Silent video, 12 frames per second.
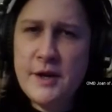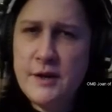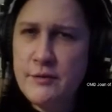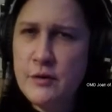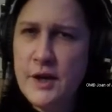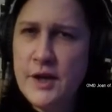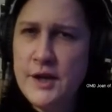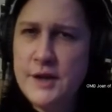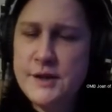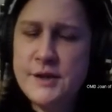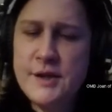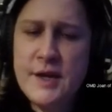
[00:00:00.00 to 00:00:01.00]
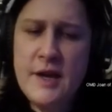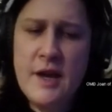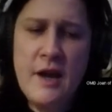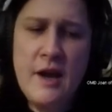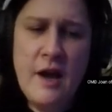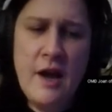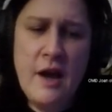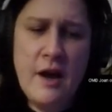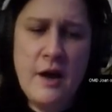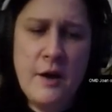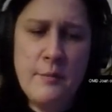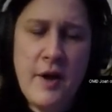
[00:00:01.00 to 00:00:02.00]
of Orleans,
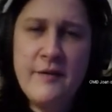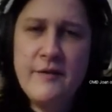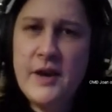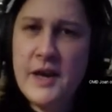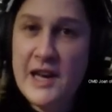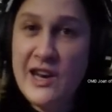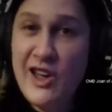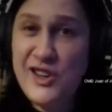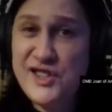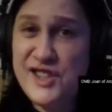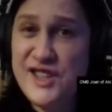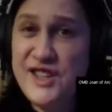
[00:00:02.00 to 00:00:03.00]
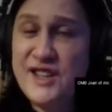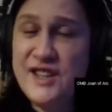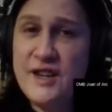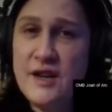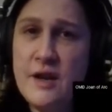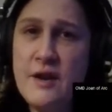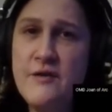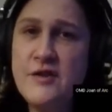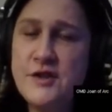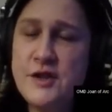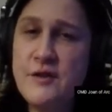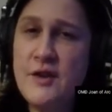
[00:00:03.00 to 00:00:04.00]
um, and then they lost it, and
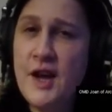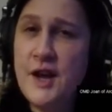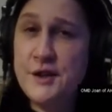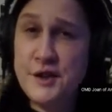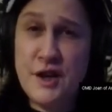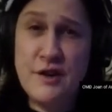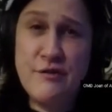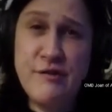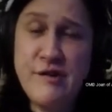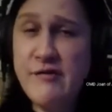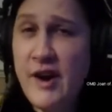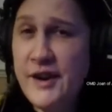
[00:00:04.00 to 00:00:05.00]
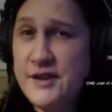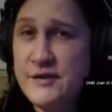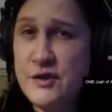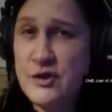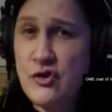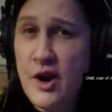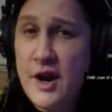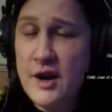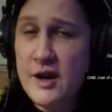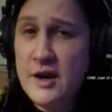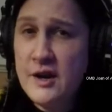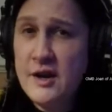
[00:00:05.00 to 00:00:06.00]
so they had to kind of rewrite the
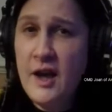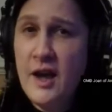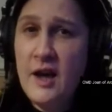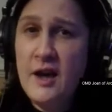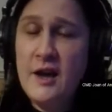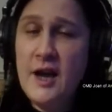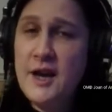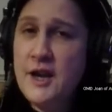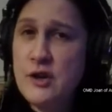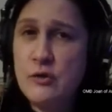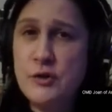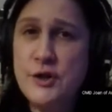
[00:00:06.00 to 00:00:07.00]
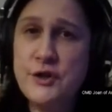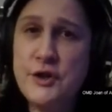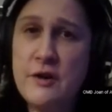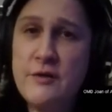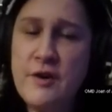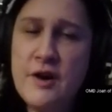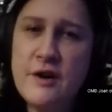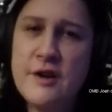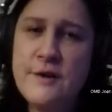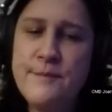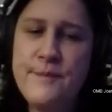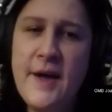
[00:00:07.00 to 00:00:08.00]
track, uh, and they called it Joan of Arc.
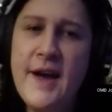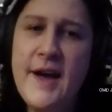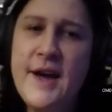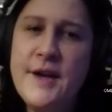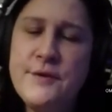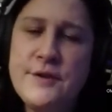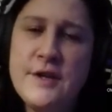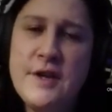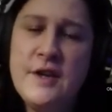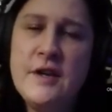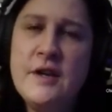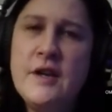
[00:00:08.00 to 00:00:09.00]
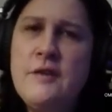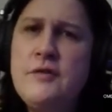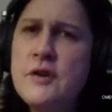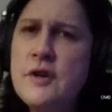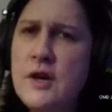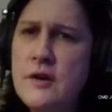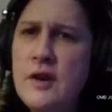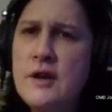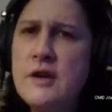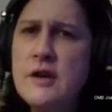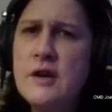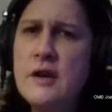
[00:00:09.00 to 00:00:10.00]
And if you kind of
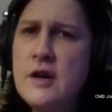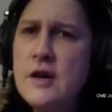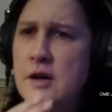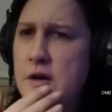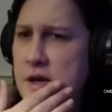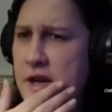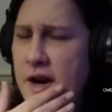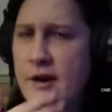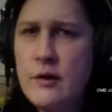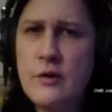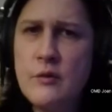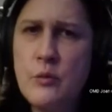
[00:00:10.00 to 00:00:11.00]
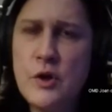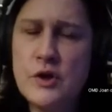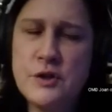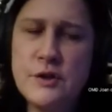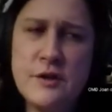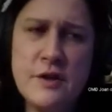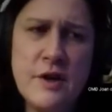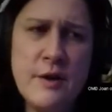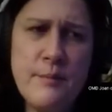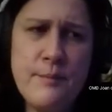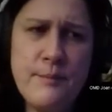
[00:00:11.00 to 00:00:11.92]
like uh, carry watch um,